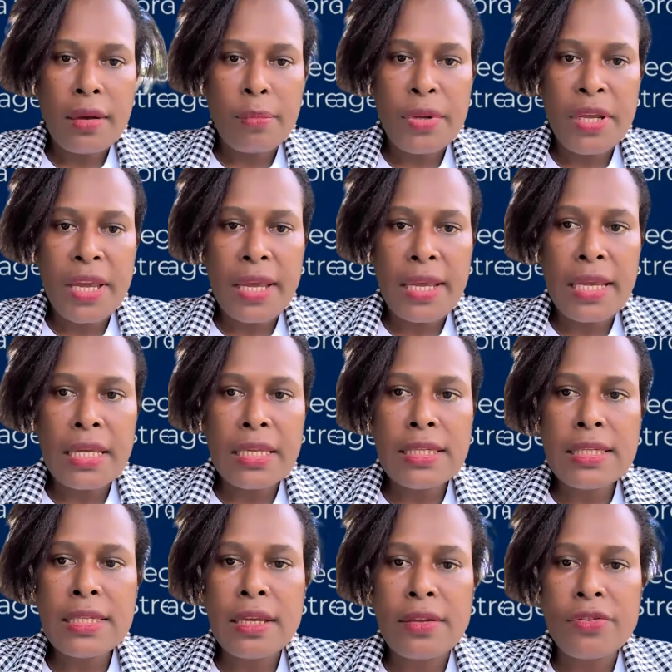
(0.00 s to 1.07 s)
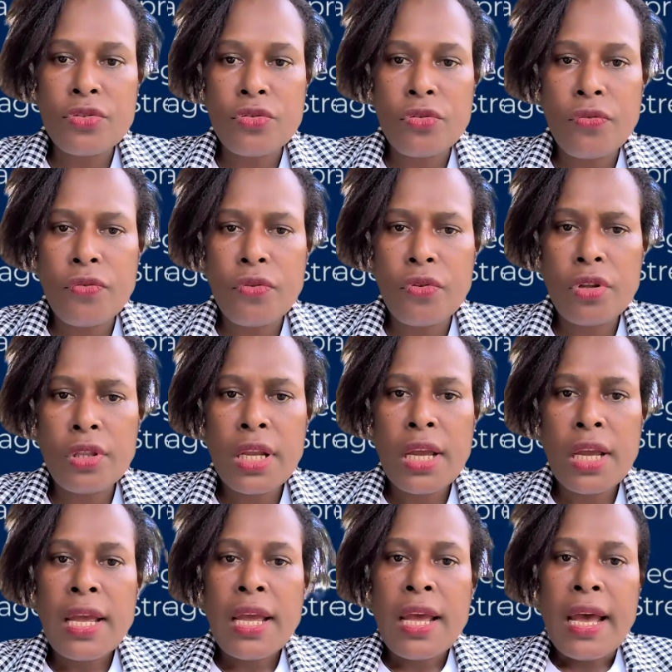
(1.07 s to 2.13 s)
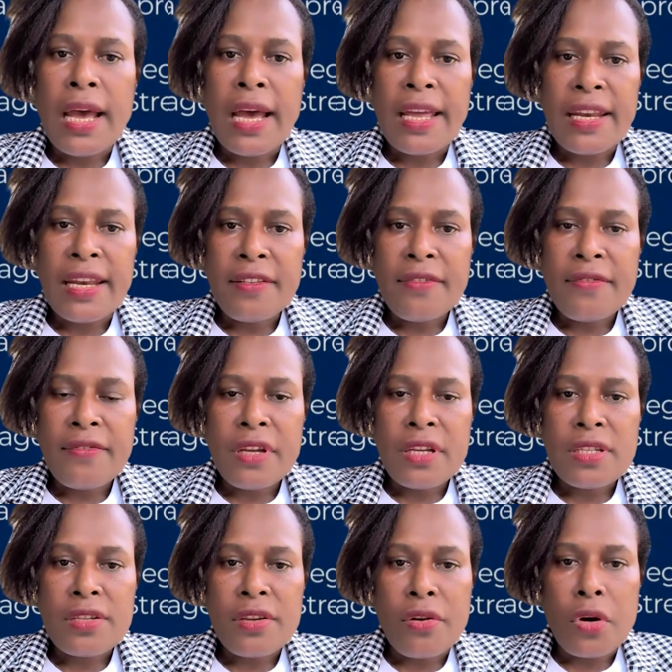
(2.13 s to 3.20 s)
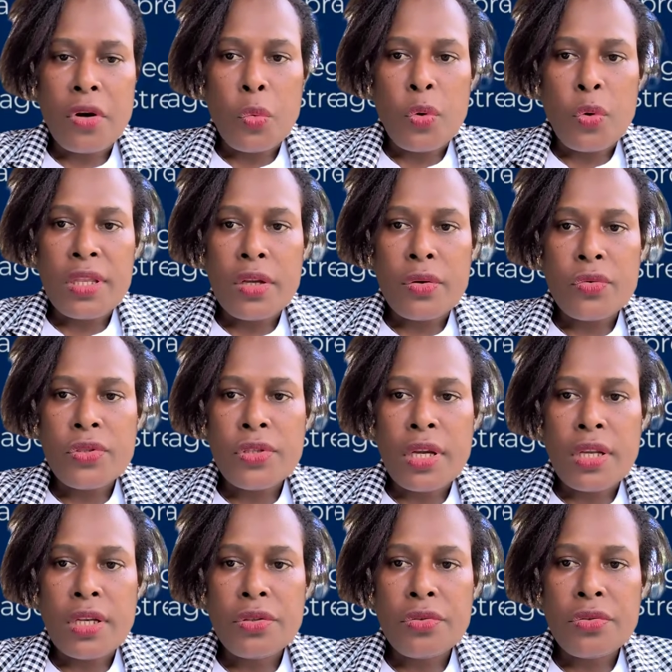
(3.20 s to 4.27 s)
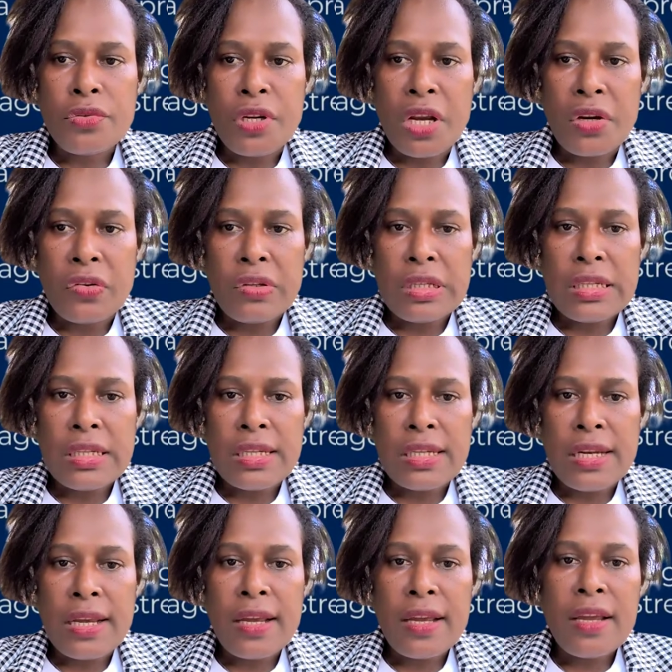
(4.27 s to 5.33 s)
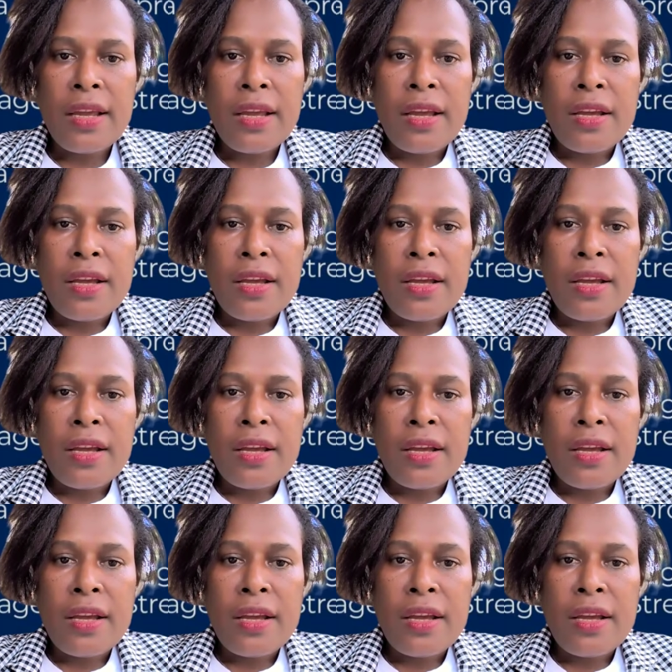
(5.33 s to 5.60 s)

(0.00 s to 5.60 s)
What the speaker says: PIH, and so forth. Adult fees are around 1,300 kina.